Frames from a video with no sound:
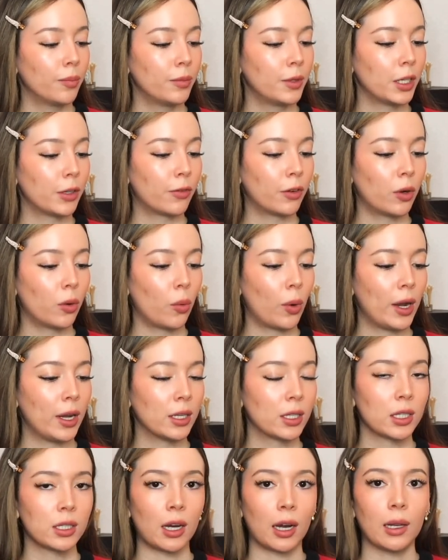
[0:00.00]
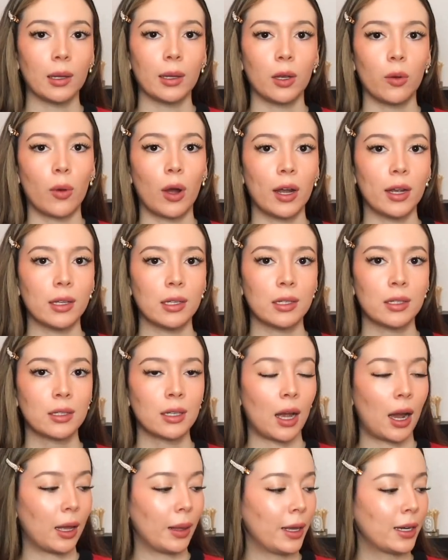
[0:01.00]
different ways styling
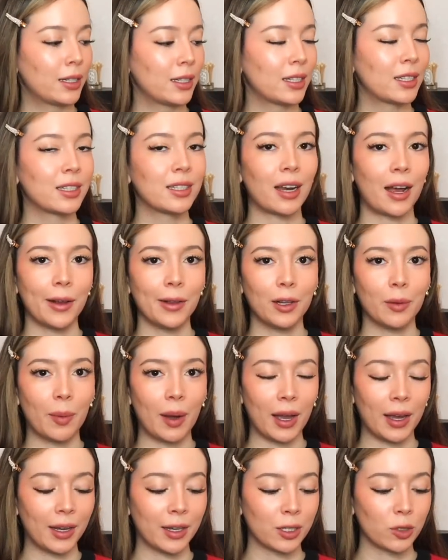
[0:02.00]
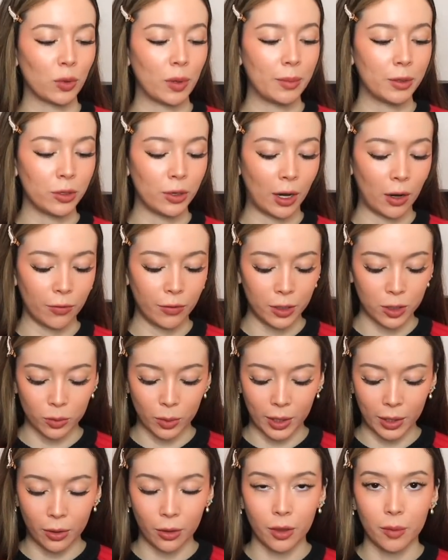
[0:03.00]
wise. I like to style my swimsuit outfits
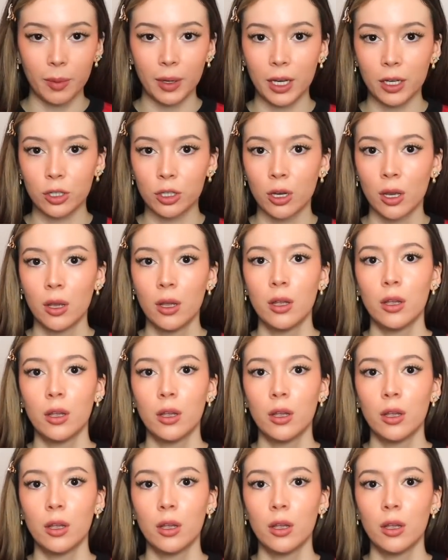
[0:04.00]
when I go to the beach,